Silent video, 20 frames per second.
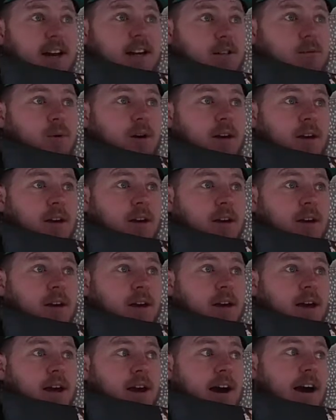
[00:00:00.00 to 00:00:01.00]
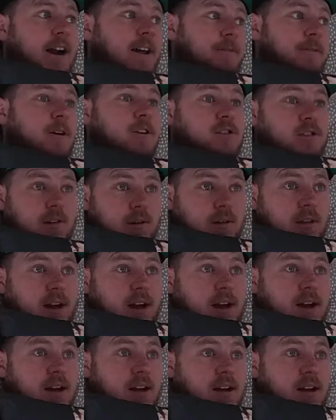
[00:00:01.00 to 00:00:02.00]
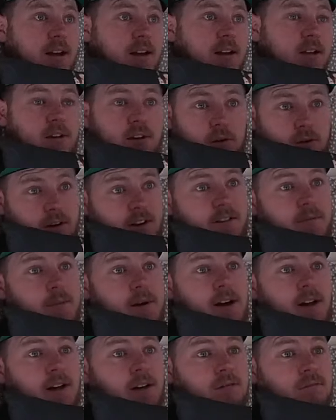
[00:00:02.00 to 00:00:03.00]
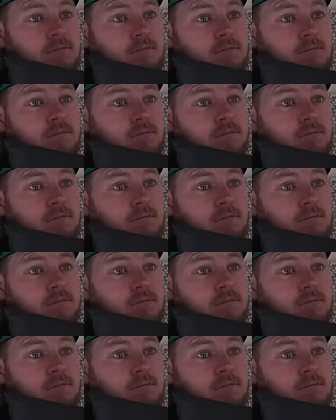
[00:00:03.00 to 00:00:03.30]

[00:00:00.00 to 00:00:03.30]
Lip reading: last week. And if I do that, you'll leave me alone?